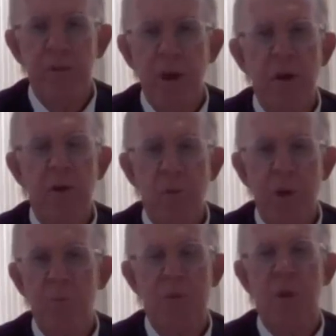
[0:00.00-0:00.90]
have known
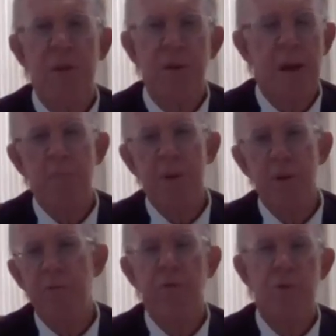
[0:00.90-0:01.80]
what was going to happen
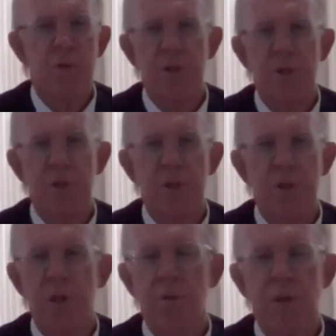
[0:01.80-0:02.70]
in future.
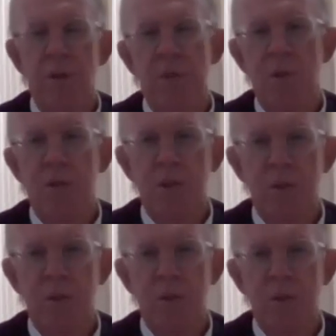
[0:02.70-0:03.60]
So you must just
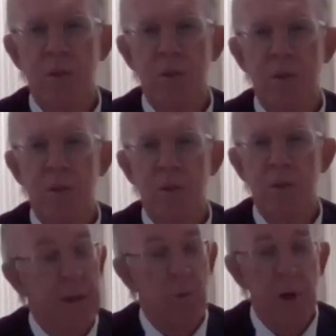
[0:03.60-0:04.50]
forget it.
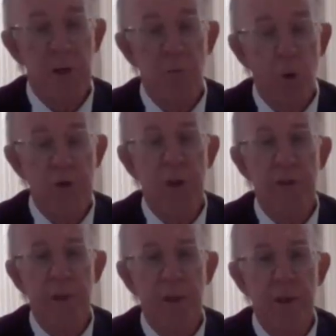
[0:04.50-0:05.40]
But what is more
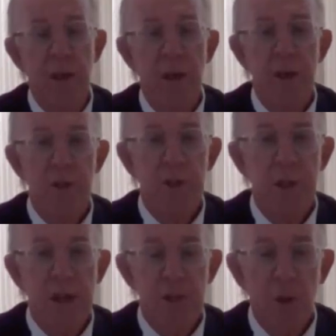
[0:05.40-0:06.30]
significant, she
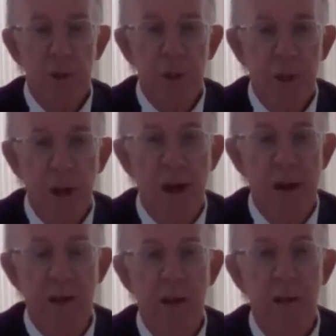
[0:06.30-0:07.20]
does not
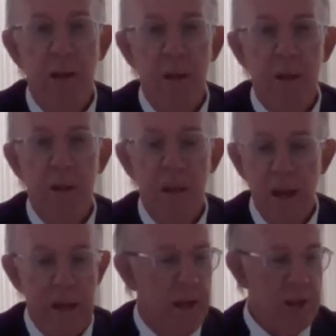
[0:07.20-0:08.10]
deny the
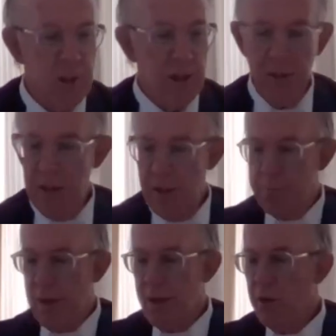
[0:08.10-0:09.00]
allegation. I think
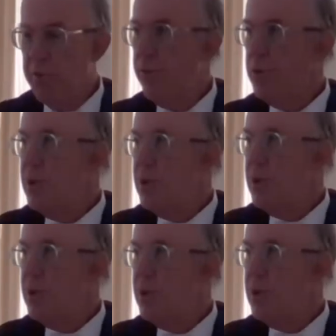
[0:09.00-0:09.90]
it's paragraph
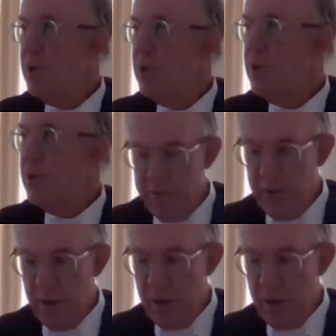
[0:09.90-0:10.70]
46 of